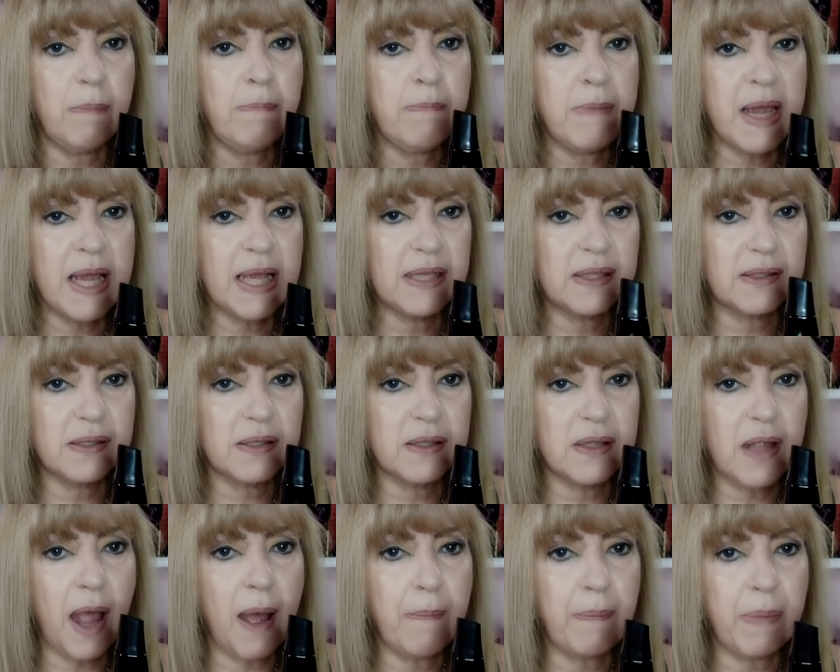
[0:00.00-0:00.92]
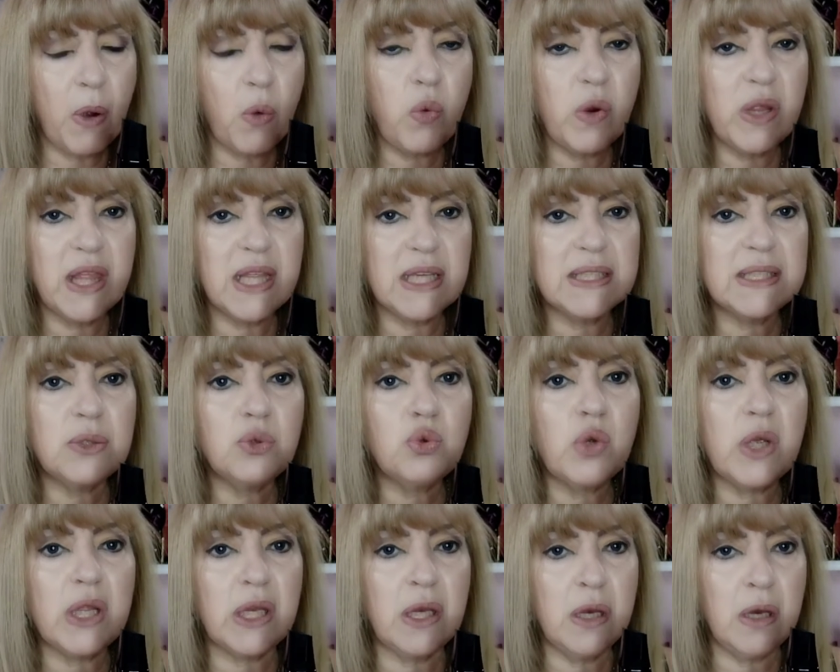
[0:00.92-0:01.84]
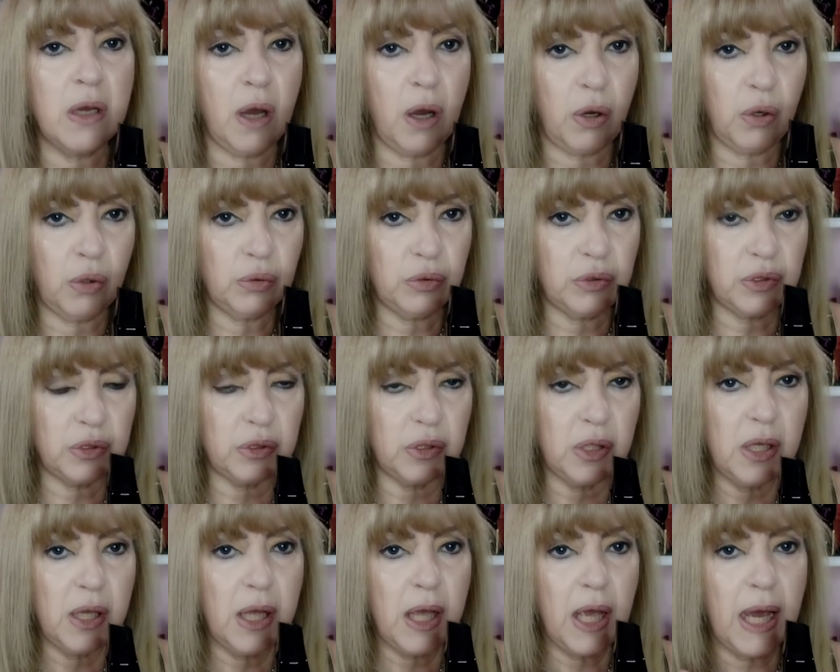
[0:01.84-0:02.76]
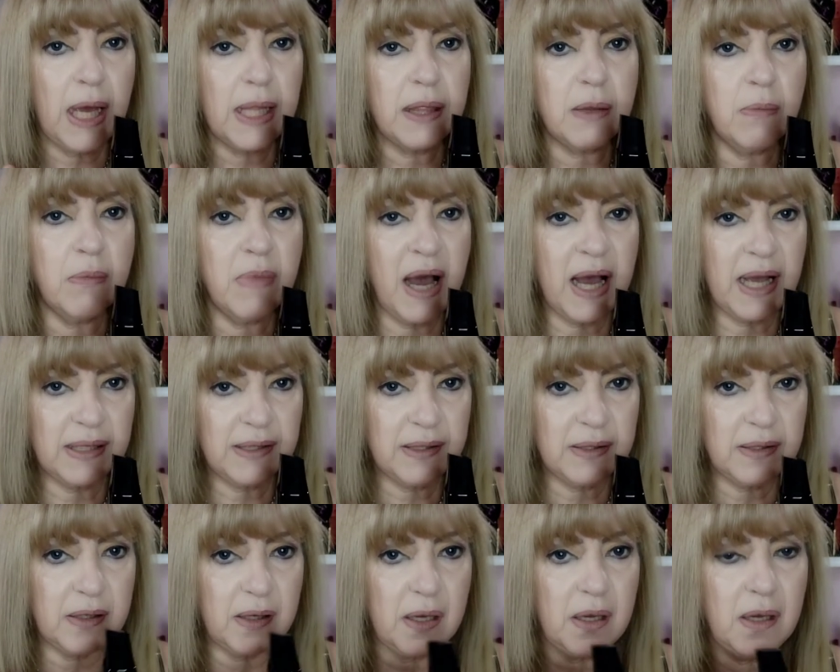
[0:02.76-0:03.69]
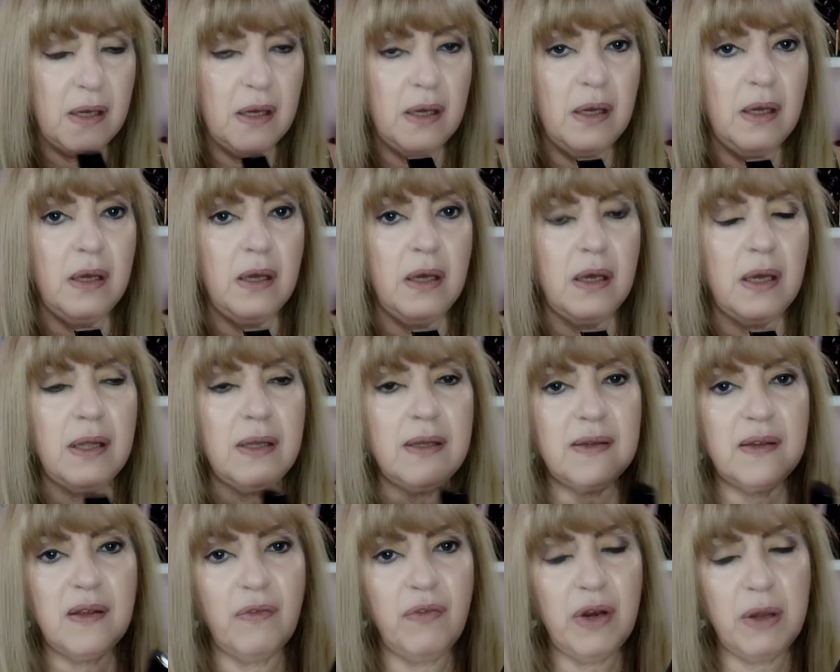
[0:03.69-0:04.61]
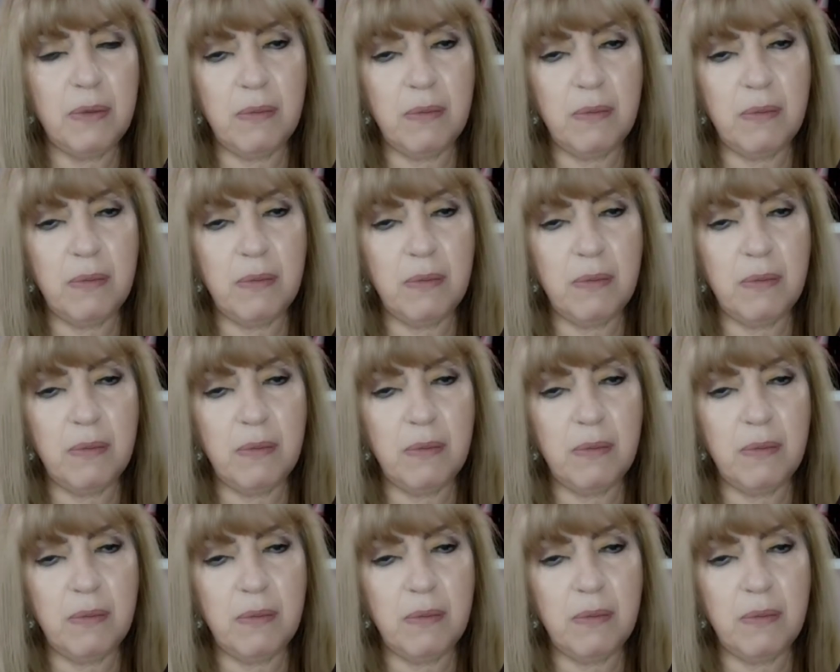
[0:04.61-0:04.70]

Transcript: mixed up with the sweet notes and the musk. It's a